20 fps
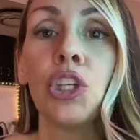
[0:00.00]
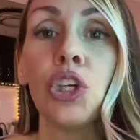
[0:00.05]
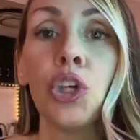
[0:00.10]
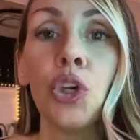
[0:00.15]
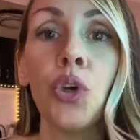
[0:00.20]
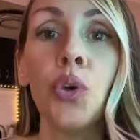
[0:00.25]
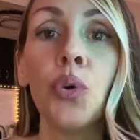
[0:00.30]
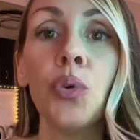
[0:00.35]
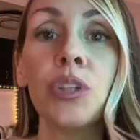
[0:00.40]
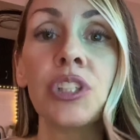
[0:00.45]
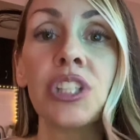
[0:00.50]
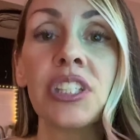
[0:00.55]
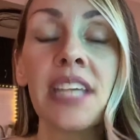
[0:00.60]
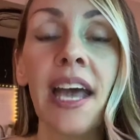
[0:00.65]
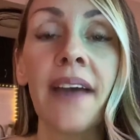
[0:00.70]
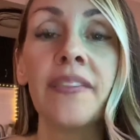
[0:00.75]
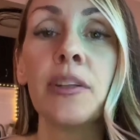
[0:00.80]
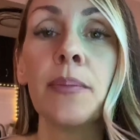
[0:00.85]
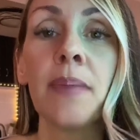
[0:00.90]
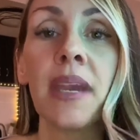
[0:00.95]
You
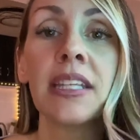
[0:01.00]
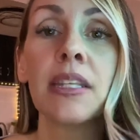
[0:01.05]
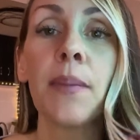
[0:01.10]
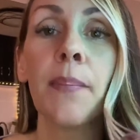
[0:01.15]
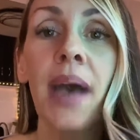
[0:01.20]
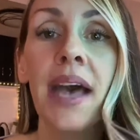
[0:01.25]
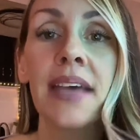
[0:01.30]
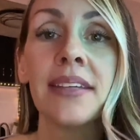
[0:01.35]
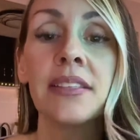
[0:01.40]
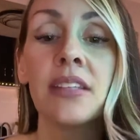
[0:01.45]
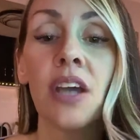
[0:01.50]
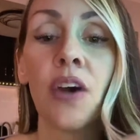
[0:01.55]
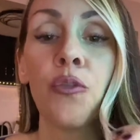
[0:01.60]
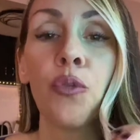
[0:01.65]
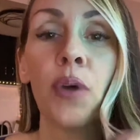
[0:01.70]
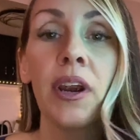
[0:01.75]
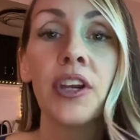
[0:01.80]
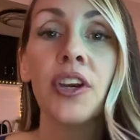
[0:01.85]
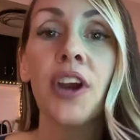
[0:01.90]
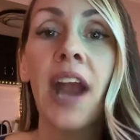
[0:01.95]
just have to make the best
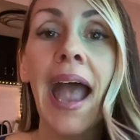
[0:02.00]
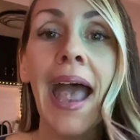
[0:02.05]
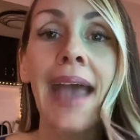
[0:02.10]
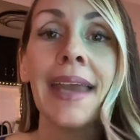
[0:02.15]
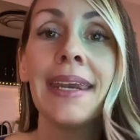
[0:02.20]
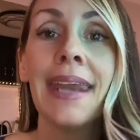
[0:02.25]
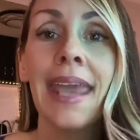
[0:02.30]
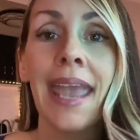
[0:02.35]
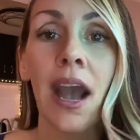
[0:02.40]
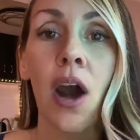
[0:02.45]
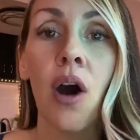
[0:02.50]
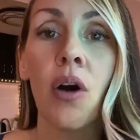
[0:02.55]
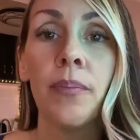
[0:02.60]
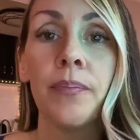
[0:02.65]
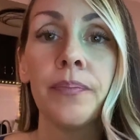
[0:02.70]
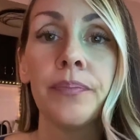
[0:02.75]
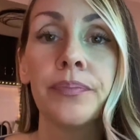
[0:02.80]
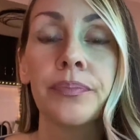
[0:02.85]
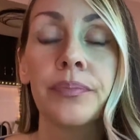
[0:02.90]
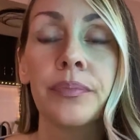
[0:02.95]
of where you're at now.